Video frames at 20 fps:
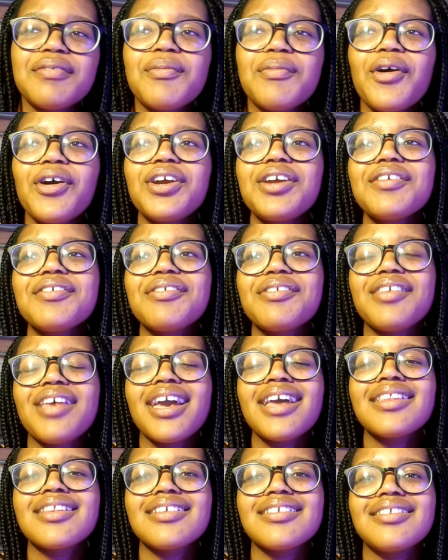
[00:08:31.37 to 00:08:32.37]
The more you
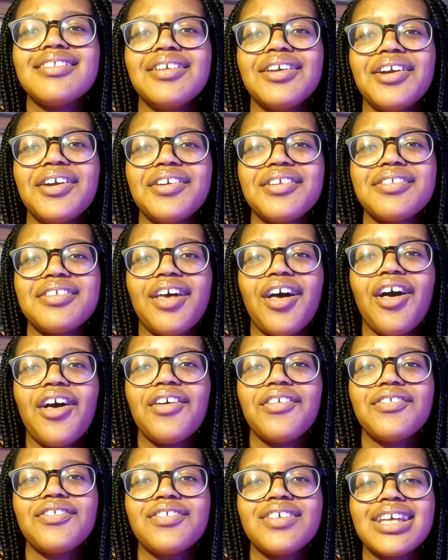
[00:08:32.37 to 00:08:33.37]
say this to
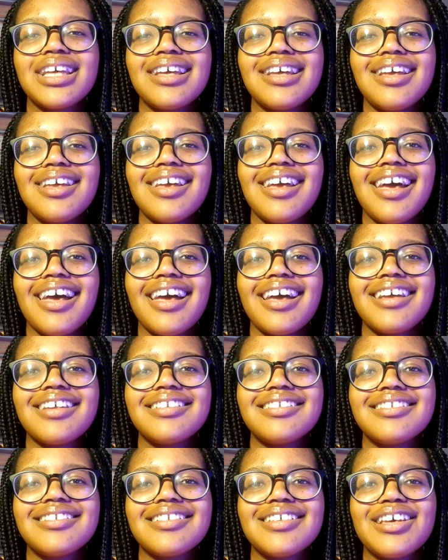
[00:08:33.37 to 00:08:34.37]
yourself,
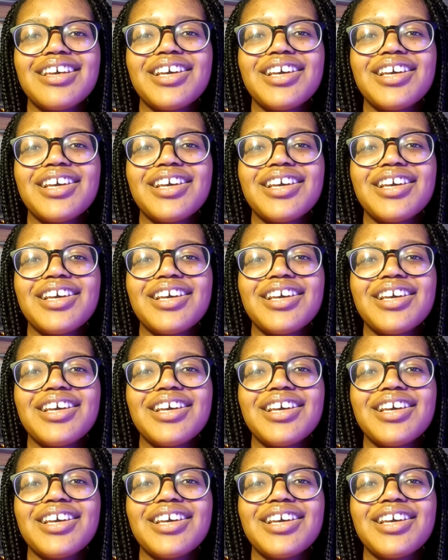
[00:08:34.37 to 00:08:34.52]
and